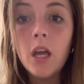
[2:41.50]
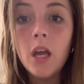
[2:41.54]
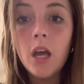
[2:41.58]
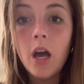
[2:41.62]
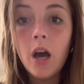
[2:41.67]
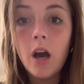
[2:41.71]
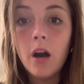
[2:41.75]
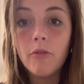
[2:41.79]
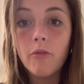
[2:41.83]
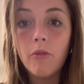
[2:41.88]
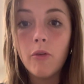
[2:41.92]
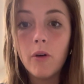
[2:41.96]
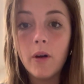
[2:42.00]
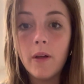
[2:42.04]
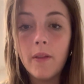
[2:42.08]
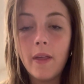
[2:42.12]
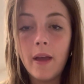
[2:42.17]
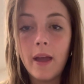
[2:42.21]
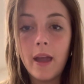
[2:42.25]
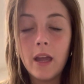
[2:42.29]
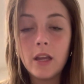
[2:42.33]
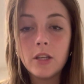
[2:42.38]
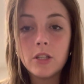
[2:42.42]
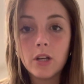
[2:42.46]
of what the
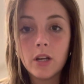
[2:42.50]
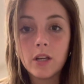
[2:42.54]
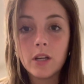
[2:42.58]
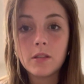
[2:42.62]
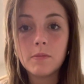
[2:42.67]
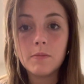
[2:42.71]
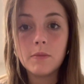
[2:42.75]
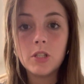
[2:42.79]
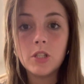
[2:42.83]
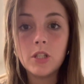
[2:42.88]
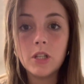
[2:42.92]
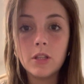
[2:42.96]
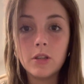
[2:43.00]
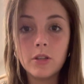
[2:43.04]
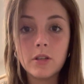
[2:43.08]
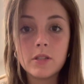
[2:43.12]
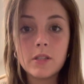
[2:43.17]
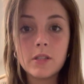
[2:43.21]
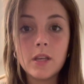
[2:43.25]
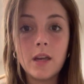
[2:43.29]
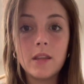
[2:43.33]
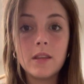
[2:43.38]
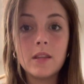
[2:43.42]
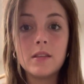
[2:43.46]
ATREX machine looks
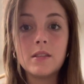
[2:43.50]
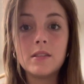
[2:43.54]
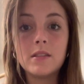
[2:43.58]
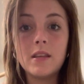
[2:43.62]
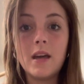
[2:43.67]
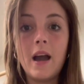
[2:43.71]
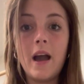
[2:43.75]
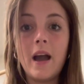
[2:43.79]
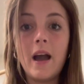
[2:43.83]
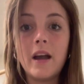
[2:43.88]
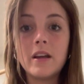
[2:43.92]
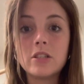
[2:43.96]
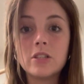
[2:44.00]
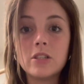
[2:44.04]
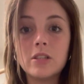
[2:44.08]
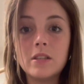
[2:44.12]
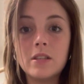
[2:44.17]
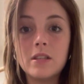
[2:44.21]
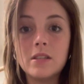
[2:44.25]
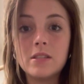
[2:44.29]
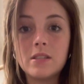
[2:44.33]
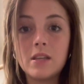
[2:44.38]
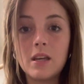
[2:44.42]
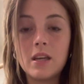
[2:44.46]
like. This is actually
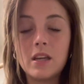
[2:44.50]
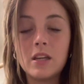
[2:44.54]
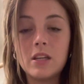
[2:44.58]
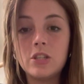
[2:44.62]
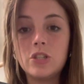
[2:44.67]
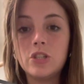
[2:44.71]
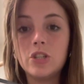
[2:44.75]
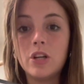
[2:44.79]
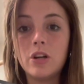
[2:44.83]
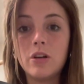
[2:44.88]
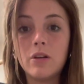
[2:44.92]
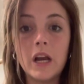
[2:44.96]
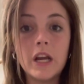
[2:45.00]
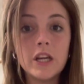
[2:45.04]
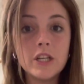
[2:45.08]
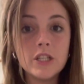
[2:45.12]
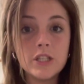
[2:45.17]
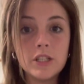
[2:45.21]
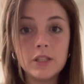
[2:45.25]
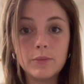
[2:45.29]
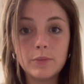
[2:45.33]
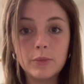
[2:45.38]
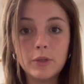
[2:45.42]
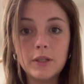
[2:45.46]
the second
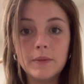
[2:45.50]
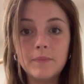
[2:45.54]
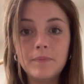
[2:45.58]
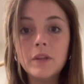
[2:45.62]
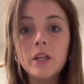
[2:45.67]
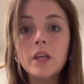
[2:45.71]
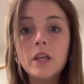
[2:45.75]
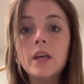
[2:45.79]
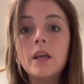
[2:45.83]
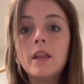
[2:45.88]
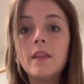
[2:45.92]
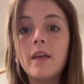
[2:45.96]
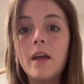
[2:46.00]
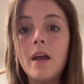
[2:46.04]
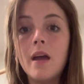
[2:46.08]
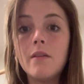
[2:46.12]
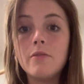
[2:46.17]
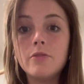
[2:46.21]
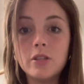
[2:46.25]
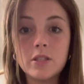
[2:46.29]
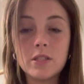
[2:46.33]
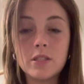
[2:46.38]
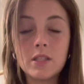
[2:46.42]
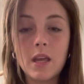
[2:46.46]
generation one. They have
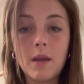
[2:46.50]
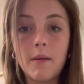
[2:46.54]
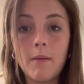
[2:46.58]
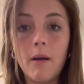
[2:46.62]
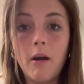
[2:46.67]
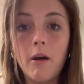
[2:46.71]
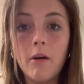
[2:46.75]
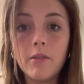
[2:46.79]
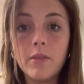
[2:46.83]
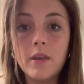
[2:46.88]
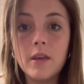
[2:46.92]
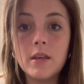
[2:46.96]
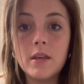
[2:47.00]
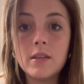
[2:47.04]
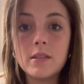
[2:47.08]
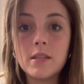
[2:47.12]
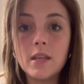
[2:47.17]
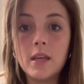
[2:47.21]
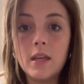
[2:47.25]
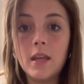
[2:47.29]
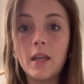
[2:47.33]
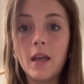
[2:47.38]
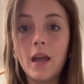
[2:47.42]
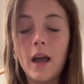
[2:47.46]
just came out with this,
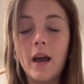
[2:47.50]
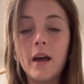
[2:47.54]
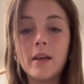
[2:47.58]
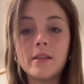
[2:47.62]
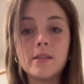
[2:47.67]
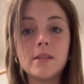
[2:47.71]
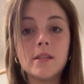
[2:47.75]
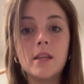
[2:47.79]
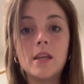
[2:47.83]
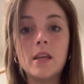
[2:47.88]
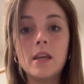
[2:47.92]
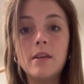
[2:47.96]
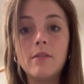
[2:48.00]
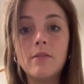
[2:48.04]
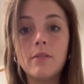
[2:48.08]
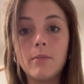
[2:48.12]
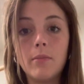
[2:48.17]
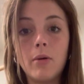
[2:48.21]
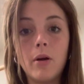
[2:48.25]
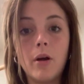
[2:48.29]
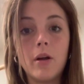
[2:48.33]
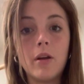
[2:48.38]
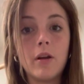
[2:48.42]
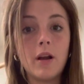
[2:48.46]
and it has an even
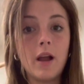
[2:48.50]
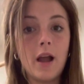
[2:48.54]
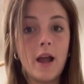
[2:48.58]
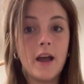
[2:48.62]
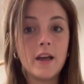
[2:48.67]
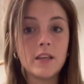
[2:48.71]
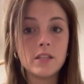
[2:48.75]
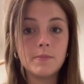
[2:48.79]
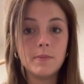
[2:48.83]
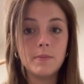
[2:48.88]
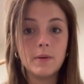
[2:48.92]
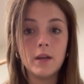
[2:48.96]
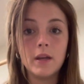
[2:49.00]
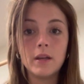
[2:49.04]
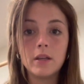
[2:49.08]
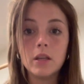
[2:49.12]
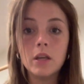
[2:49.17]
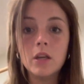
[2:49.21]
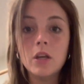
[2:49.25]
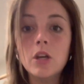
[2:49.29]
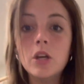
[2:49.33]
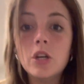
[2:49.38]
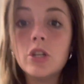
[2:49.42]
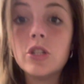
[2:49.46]
broader aspect
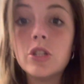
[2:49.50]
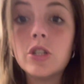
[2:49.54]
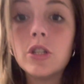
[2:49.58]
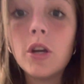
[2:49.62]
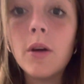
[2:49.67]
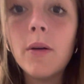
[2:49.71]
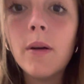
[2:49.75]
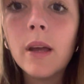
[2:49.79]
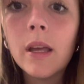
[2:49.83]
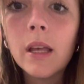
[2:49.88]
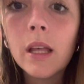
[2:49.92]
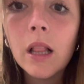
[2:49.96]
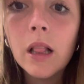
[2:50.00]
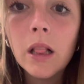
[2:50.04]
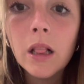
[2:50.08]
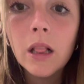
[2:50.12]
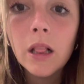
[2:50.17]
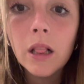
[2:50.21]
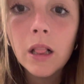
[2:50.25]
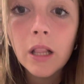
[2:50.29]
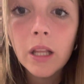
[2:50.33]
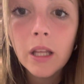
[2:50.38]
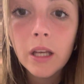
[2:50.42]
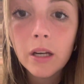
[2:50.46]
showing
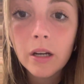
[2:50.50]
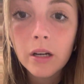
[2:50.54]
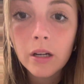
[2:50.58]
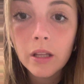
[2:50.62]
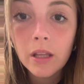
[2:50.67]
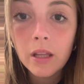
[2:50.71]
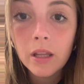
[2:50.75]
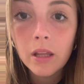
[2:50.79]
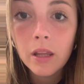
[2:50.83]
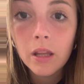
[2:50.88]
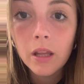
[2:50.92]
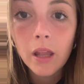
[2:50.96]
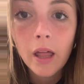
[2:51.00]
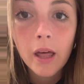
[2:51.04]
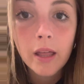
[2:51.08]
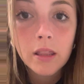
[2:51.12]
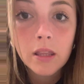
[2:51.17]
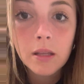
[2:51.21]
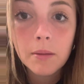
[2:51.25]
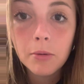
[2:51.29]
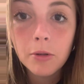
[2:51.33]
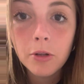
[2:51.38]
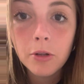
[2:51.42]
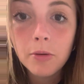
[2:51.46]
literally
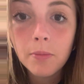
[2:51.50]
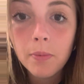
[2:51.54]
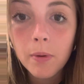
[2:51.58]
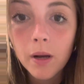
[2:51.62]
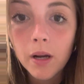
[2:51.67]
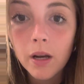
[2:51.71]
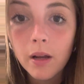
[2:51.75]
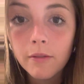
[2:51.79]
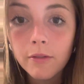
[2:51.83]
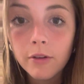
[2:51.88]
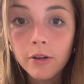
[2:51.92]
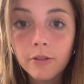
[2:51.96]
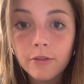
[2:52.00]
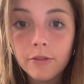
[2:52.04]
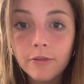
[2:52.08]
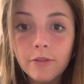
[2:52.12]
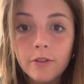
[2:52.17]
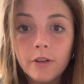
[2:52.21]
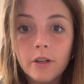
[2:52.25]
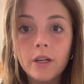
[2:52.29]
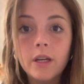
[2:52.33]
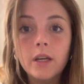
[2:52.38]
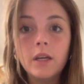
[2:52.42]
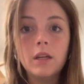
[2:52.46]
the blueprint of your
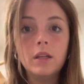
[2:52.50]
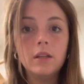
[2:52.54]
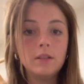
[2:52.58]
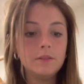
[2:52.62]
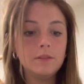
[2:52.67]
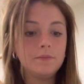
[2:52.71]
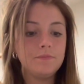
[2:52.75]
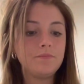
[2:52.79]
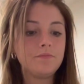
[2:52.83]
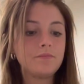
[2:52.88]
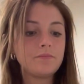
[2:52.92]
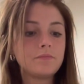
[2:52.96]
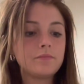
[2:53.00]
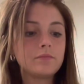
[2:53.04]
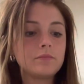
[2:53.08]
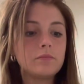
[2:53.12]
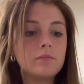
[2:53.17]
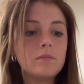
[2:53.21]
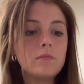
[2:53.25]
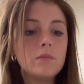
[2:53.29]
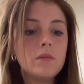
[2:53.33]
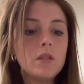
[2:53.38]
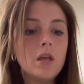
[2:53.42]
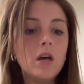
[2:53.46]
foot.
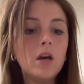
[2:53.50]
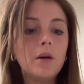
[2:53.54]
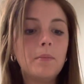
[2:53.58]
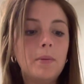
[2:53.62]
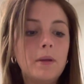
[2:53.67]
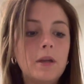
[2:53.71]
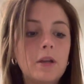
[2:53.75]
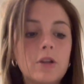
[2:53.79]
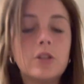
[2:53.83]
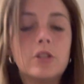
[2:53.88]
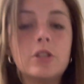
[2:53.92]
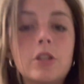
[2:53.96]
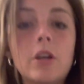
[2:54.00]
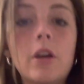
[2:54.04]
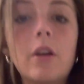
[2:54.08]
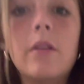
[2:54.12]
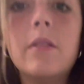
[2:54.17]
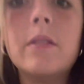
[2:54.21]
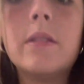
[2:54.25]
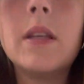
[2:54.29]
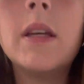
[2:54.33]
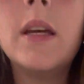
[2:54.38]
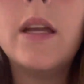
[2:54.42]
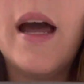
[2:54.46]
Up here shows an